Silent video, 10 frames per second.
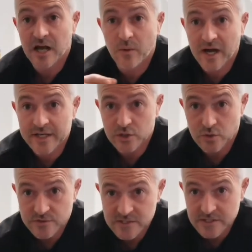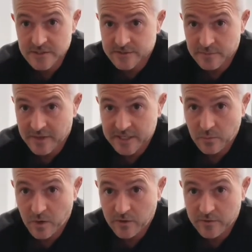how I use the
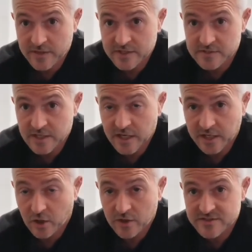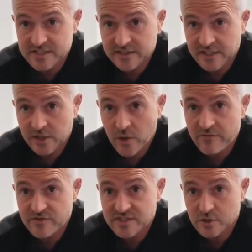makiwara. I can't say that I know
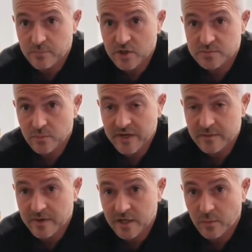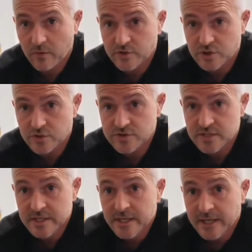every single possible way the makiwara is used,
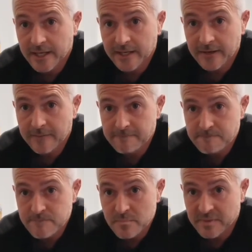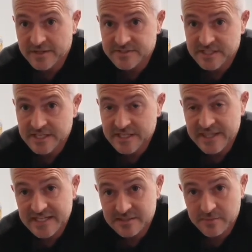but
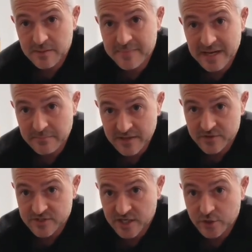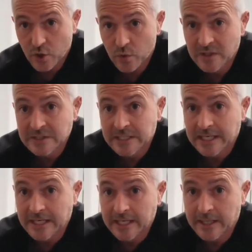there's some of the main methods I know.
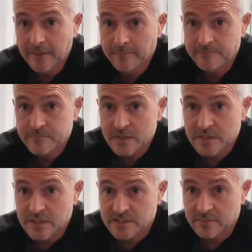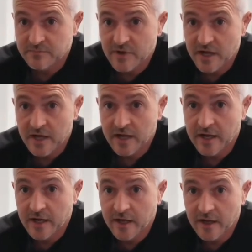Some
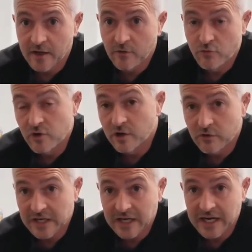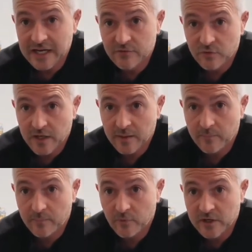really, really high level,
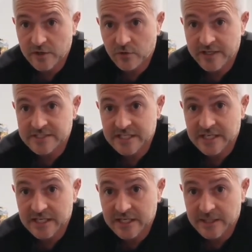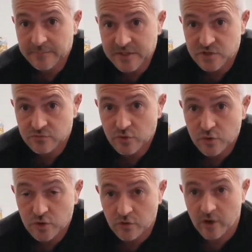really great Ishin
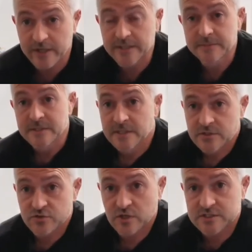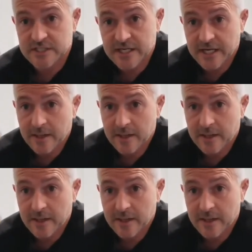Ryu karate instructor